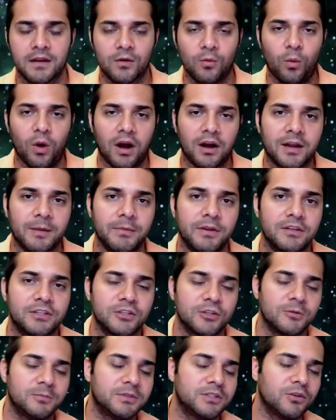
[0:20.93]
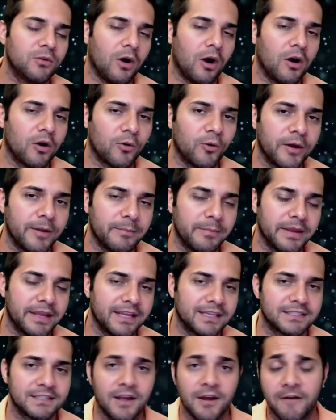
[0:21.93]
Welcome YouTube to Allcoin
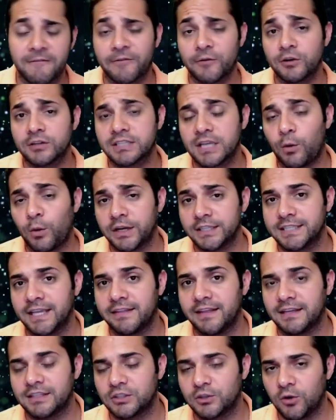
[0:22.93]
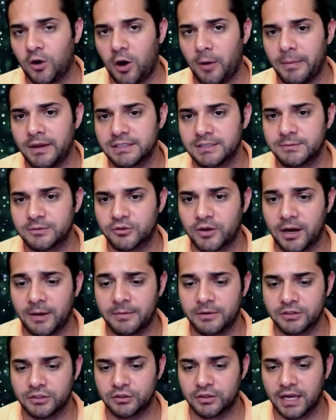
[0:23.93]
Picks. First, I want to say thanks to all my
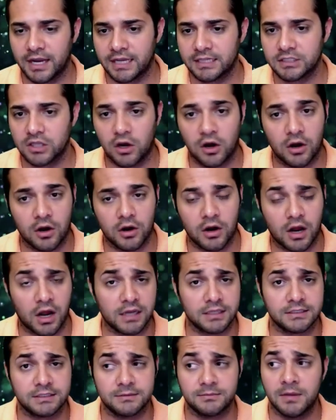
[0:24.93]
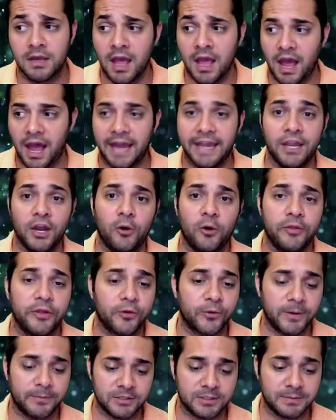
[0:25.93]
subscribers. You guys are awesome. I know the
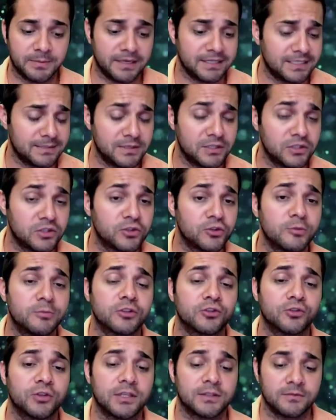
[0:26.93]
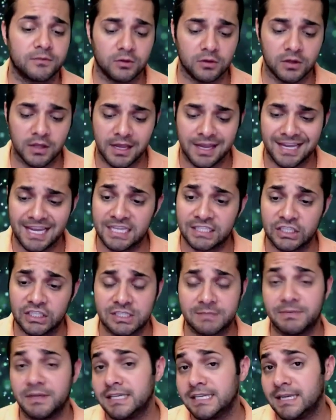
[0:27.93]
crypto space has been super stressful. It's
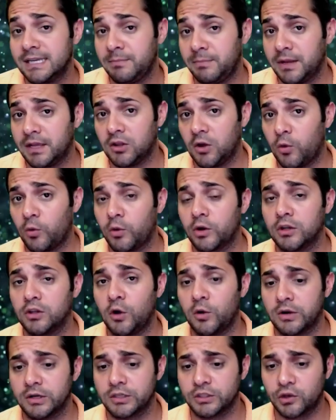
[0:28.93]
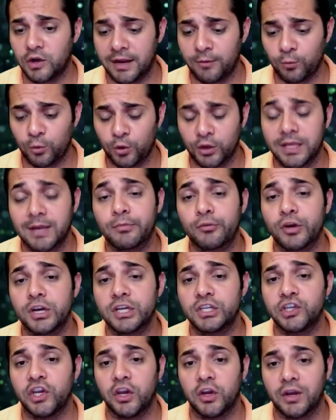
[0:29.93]
just been dipping lower and lower. So I really
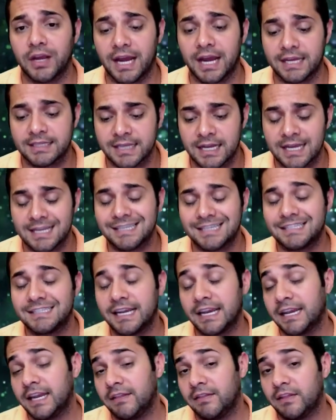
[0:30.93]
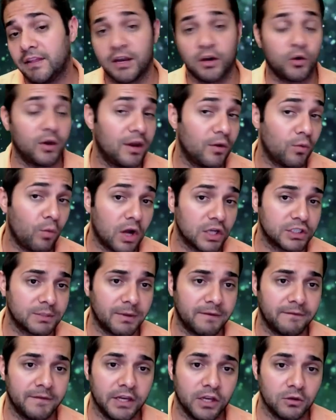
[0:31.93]
appreciate you guys sticking in there and watching
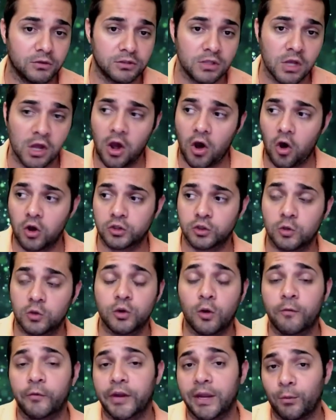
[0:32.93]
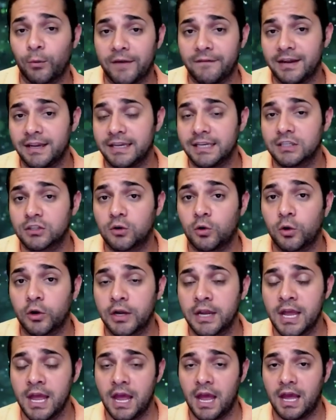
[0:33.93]
my videos. Also, don't forget we have a
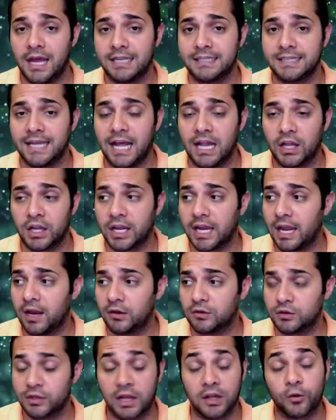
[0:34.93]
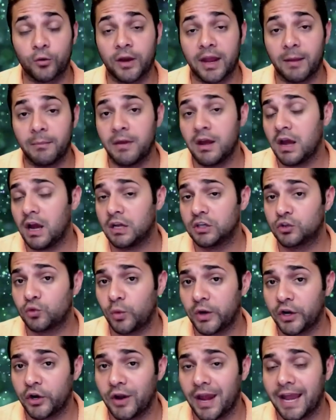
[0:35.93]
Discord, a Telegram, a
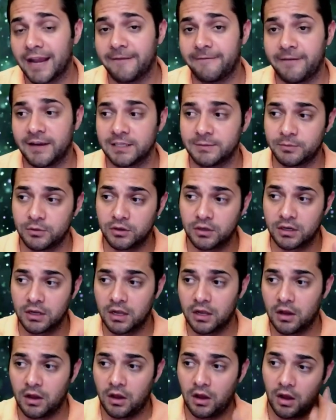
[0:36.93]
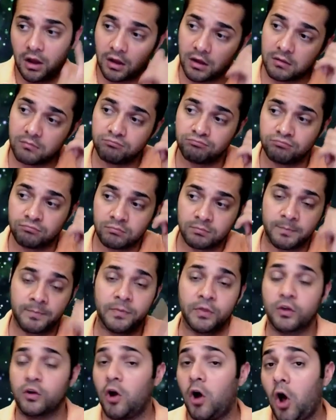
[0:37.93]
Twitter, and a Facebook.
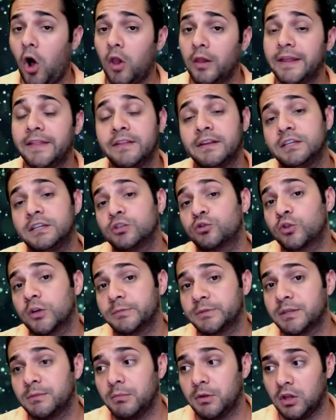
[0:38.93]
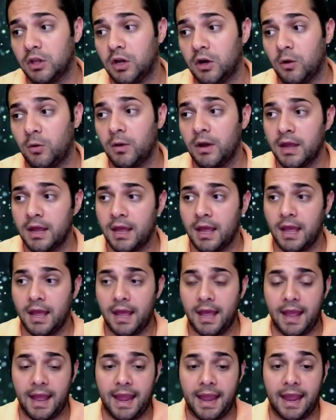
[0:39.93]
They're all in the description below.
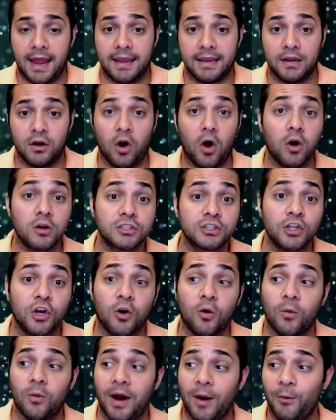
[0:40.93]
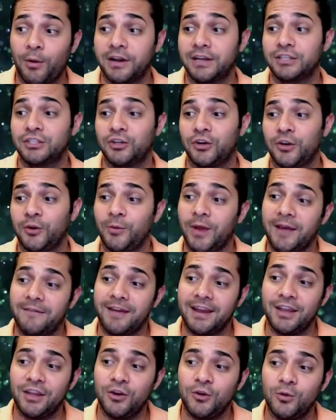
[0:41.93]
And also, I wanted to show you, we have a
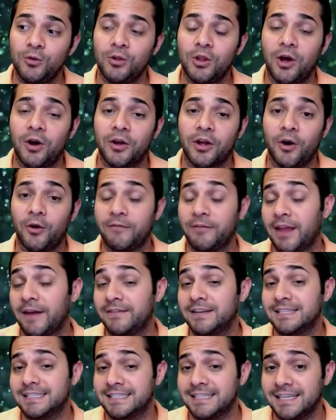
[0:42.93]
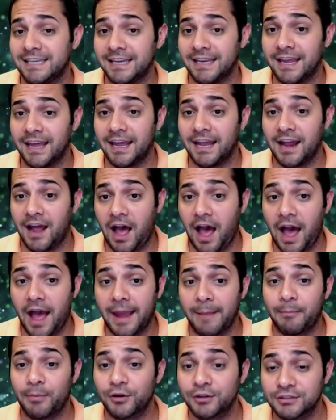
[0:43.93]
new logo if you haven't seen it yet. I
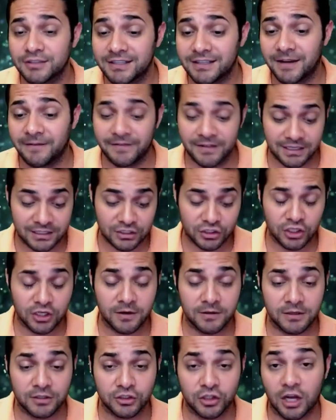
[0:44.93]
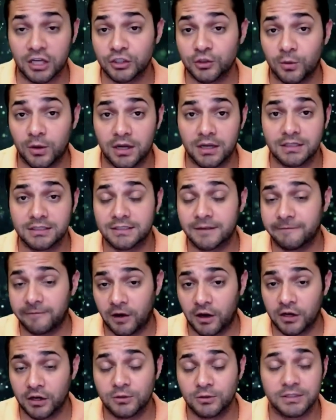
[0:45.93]
personally love this. Joshua,
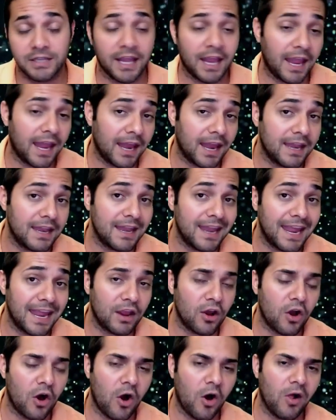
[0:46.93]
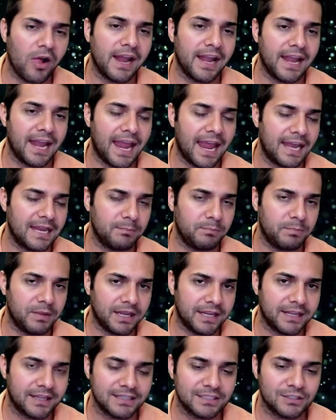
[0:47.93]
Stefanos, and Nate all had a hand in
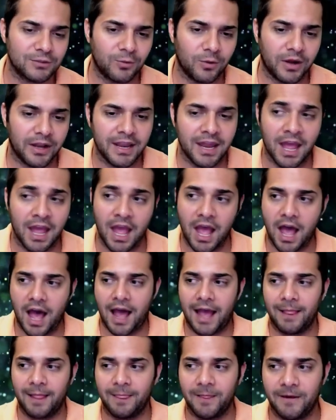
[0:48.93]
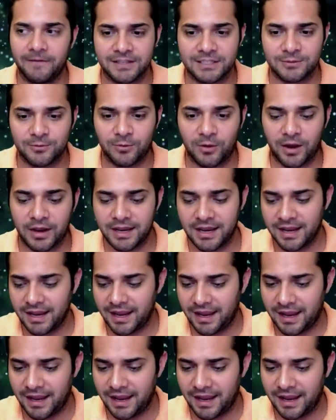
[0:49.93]
picking this one. I love this one.